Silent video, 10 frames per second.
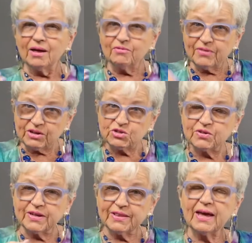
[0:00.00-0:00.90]

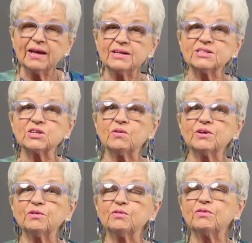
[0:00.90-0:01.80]
Eventually that is
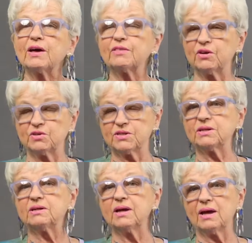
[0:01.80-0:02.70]
going to affect their
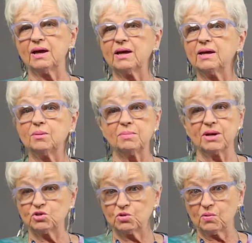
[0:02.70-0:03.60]
DNA in a
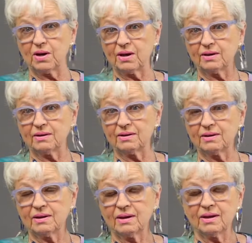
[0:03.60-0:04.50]
major way,
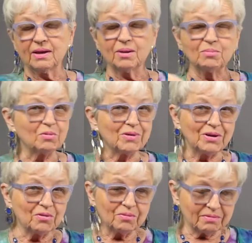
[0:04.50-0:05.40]
but we
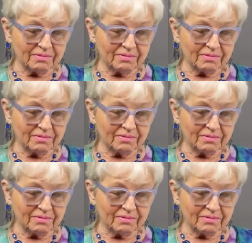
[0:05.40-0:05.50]
don't